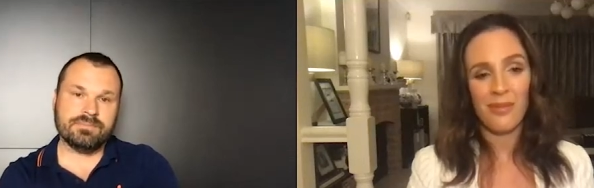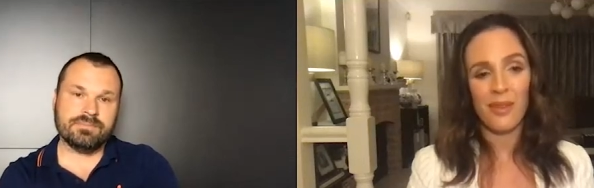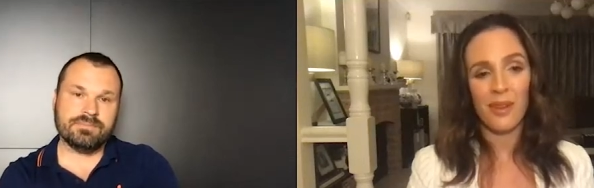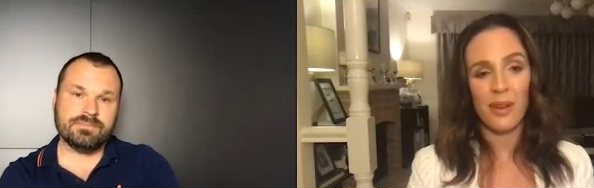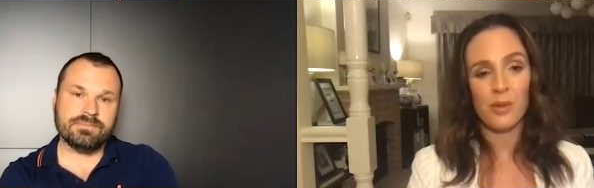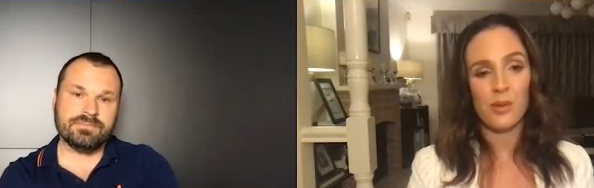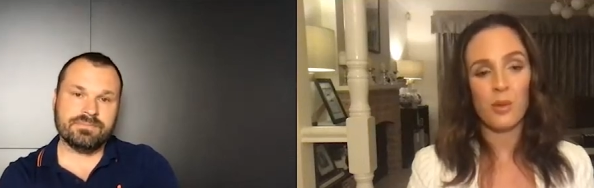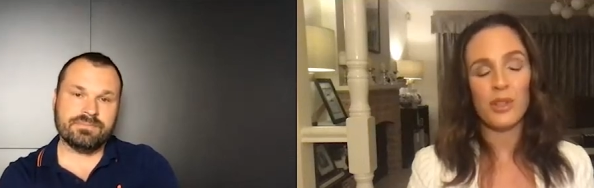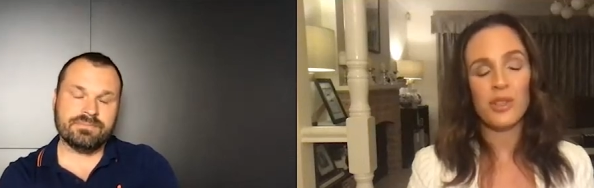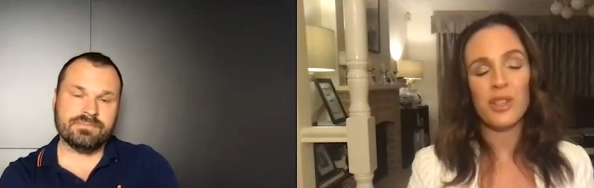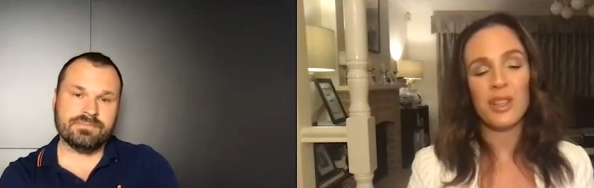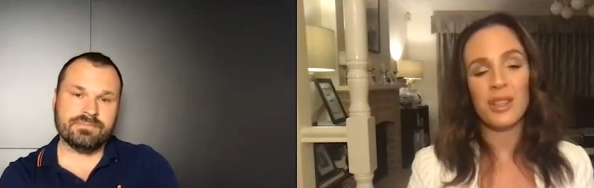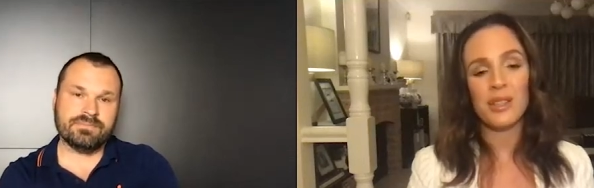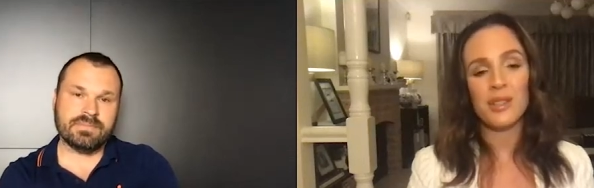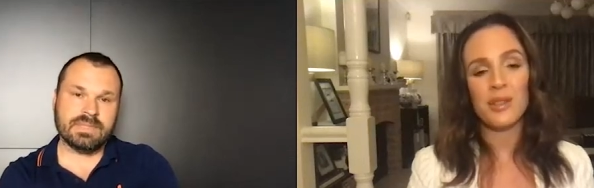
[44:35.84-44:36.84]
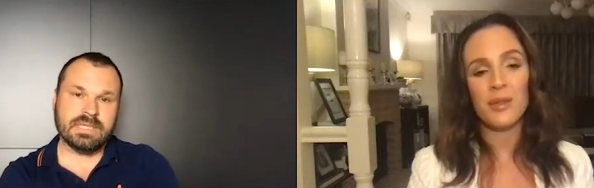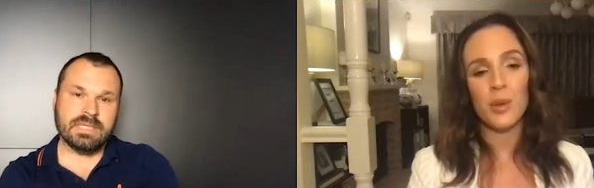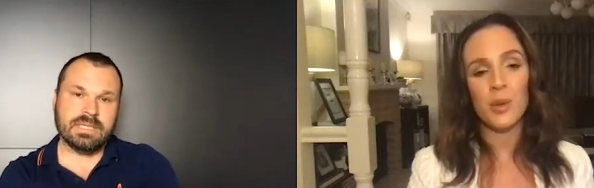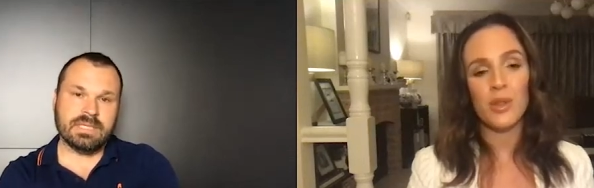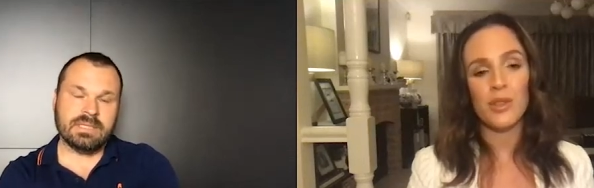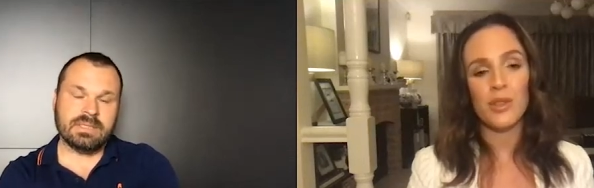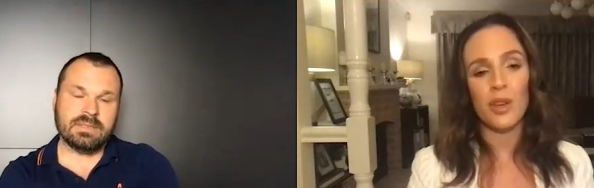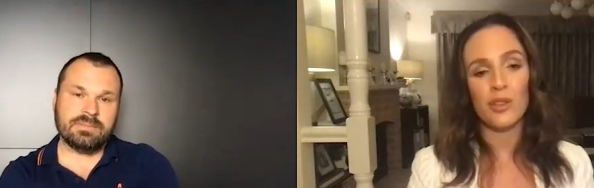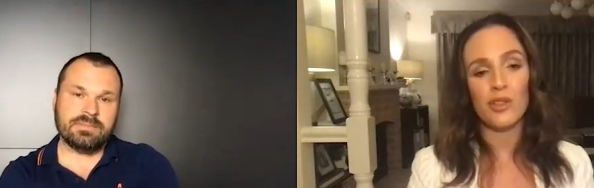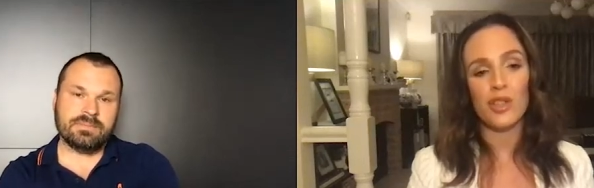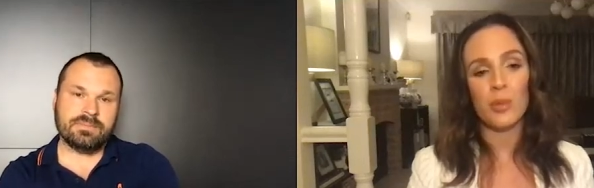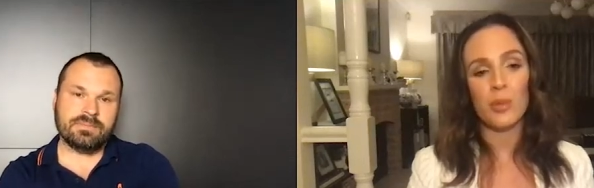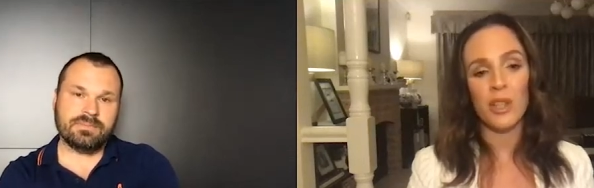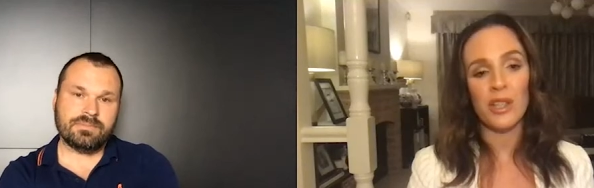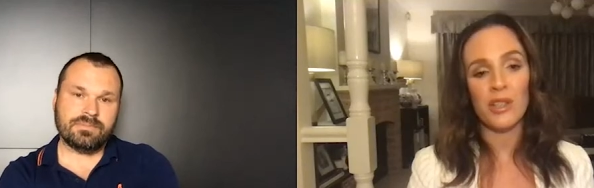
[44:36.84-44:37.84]
Speaker 1: I was watching an interview with Joe
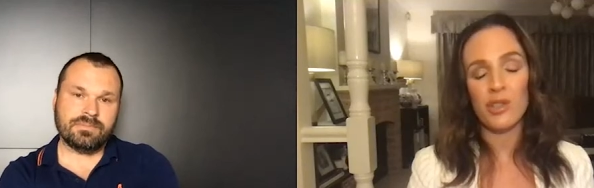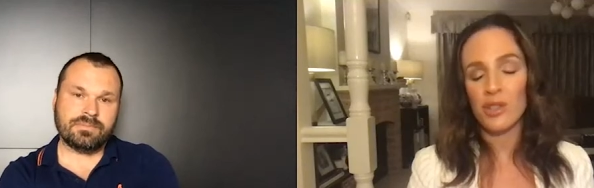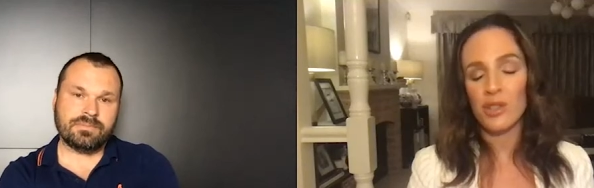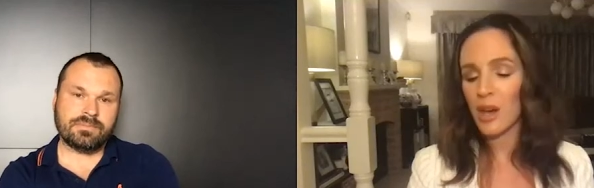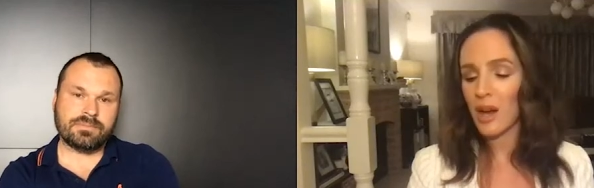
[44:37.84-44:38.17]
Shimonich,